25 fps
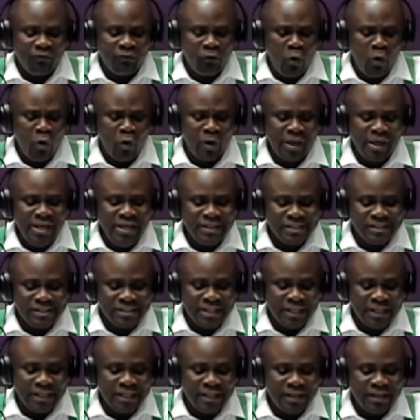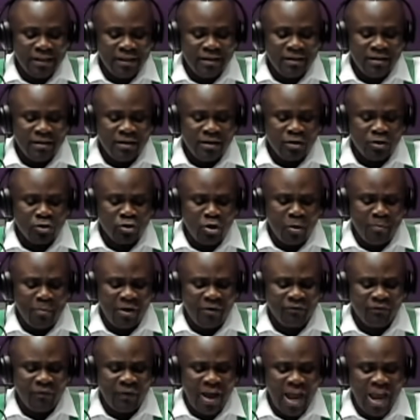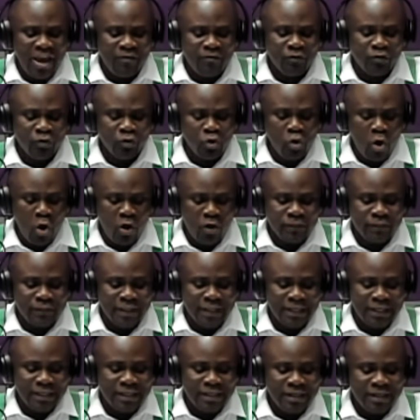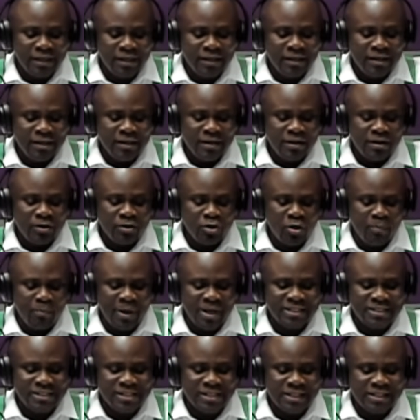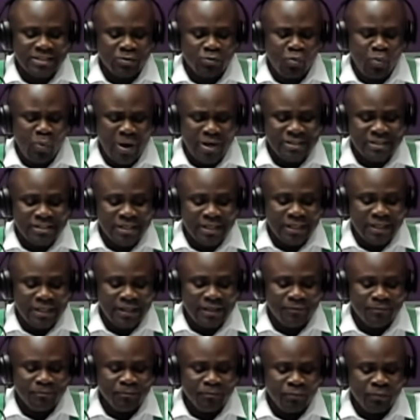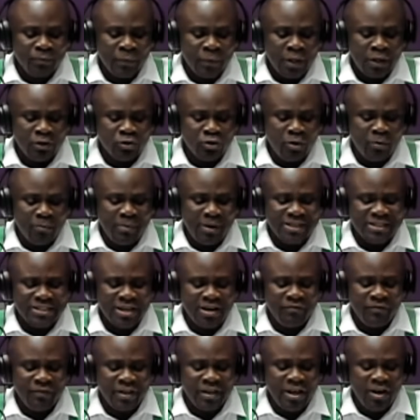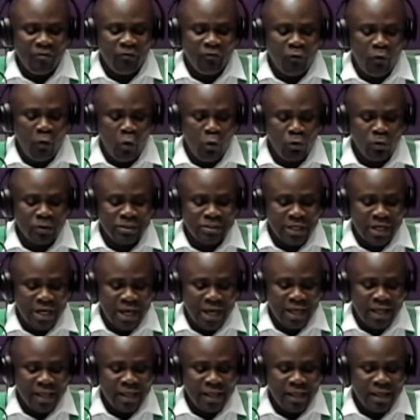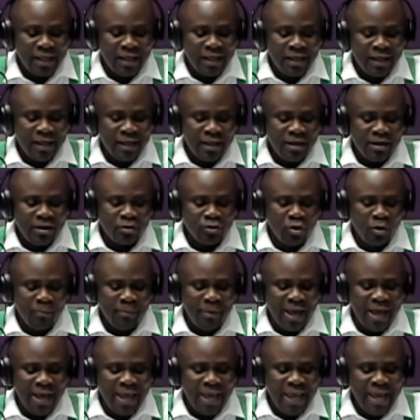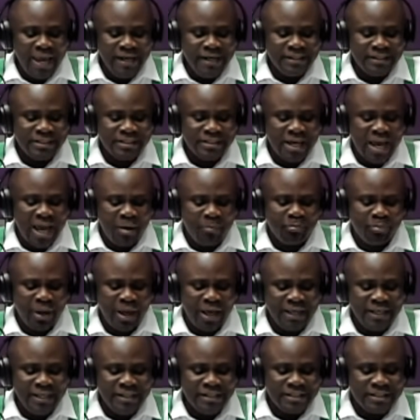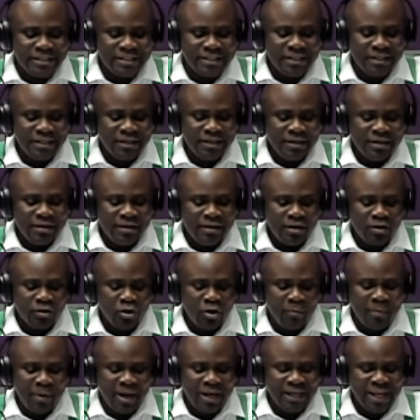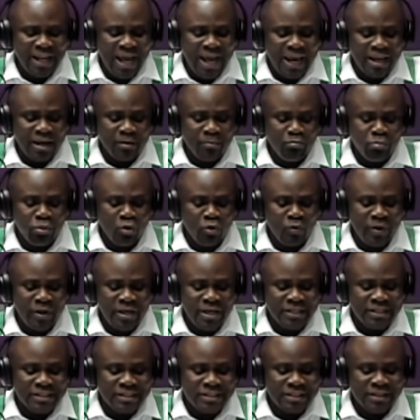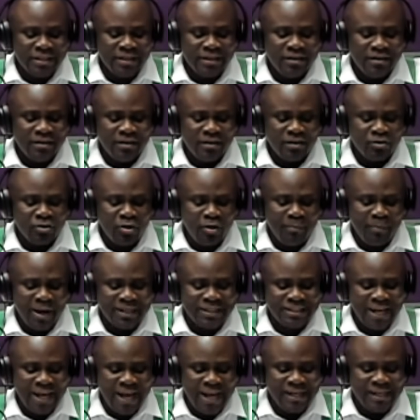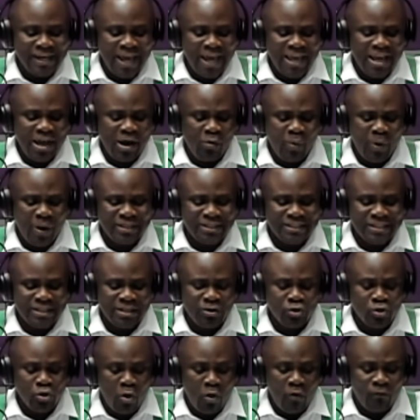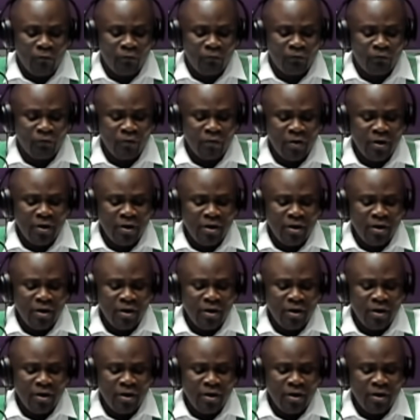4 Eastern. Number 5 Northern. Number 6 Western. Number 7 a Volta. Number 8 Upper East. Number 9 Bono East. Number 10 a Western North.